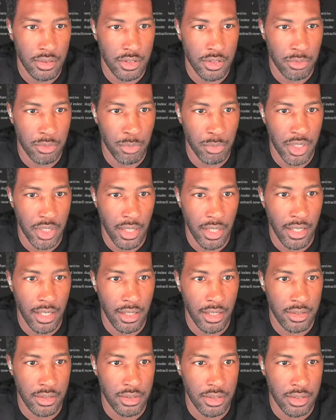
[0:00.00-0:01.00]
Be
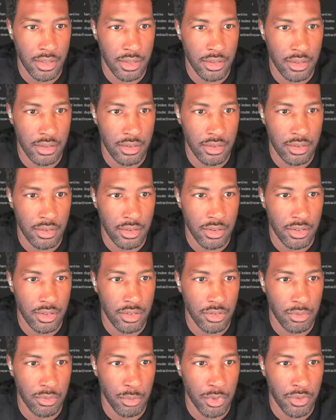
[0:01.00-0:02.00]
accent. So let's
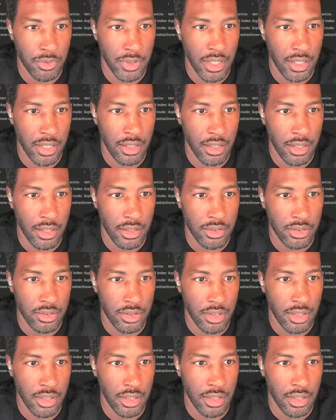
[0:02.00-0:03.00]
just remove that actually.